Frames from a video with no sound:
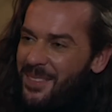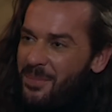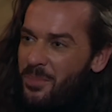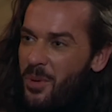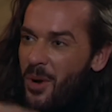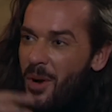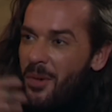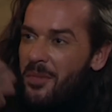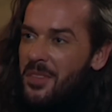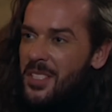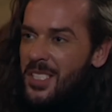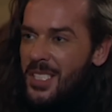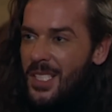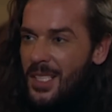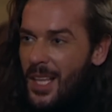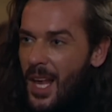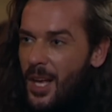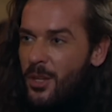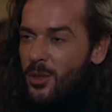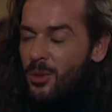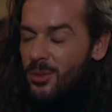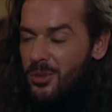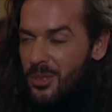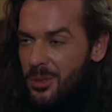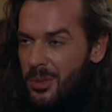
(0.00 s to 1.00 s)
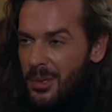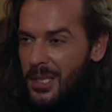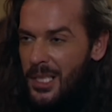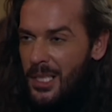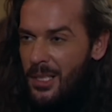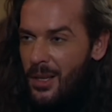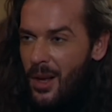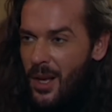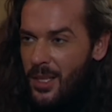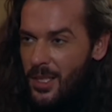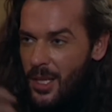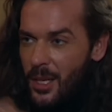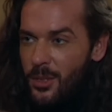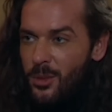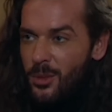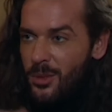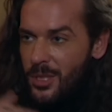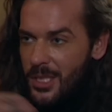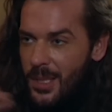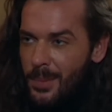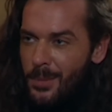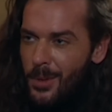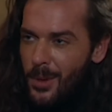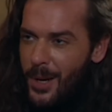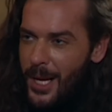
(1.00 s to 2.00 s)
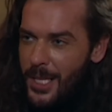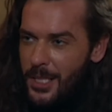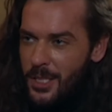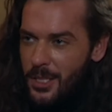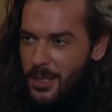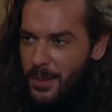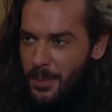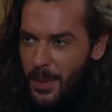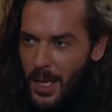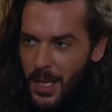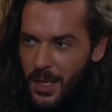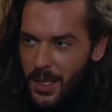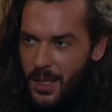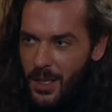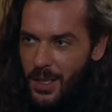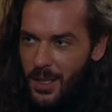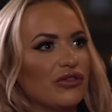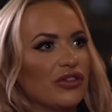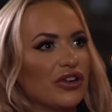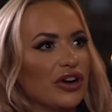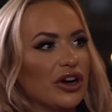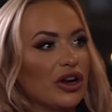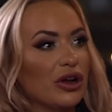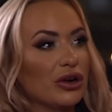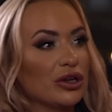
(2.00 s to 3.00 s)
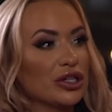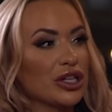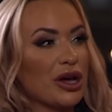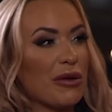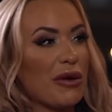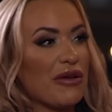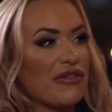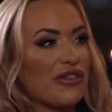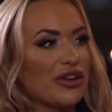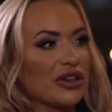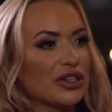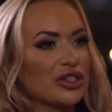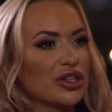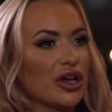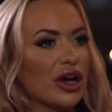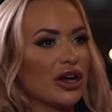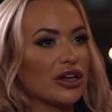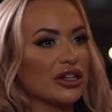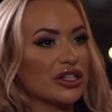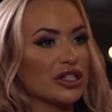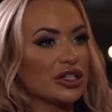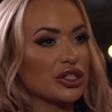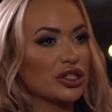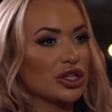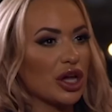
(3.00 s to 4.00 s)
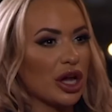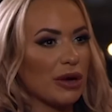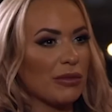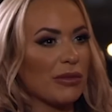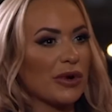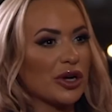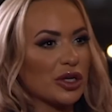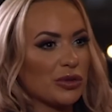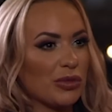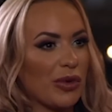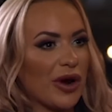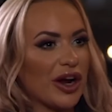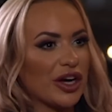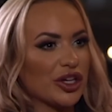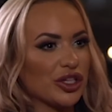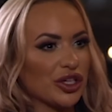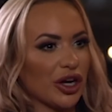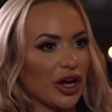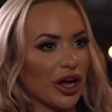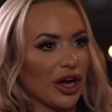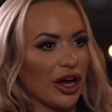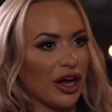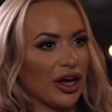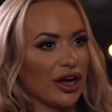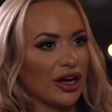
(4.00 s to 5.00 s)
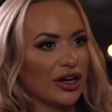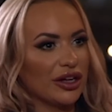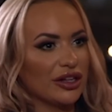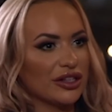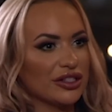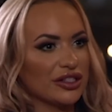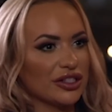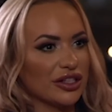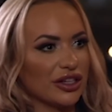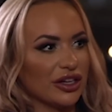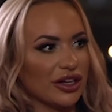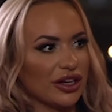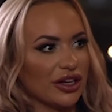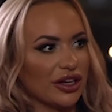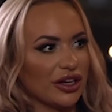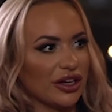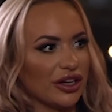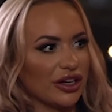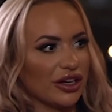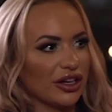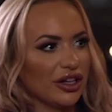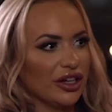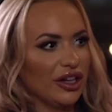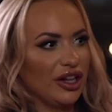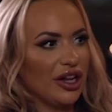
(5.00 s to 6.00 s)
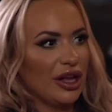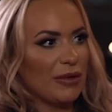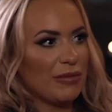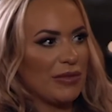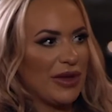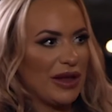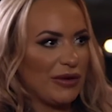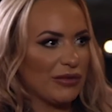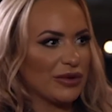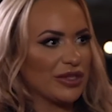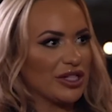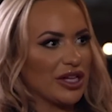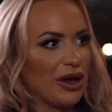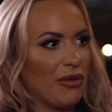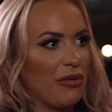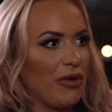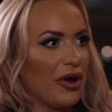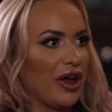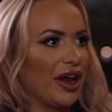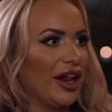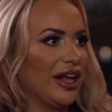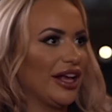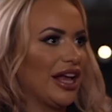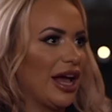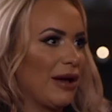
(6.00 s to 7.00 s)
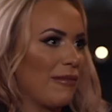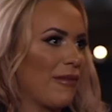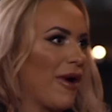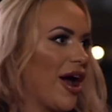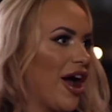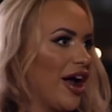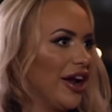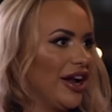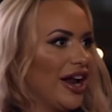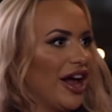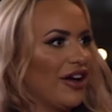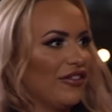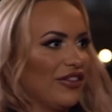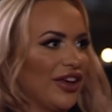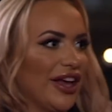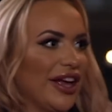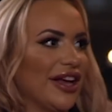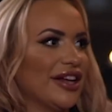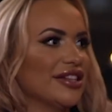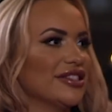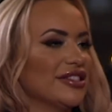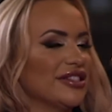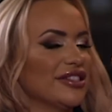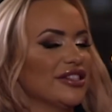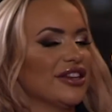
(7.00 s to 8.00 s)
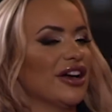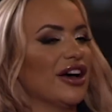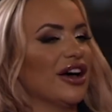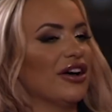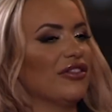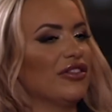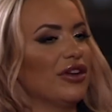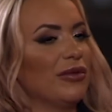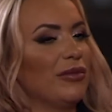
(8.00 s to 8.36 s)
But obviously, like, you're 29, like, you're similar age to me. For a long time, I felt under so much pressure to be with someone and get married and have kids and stuff.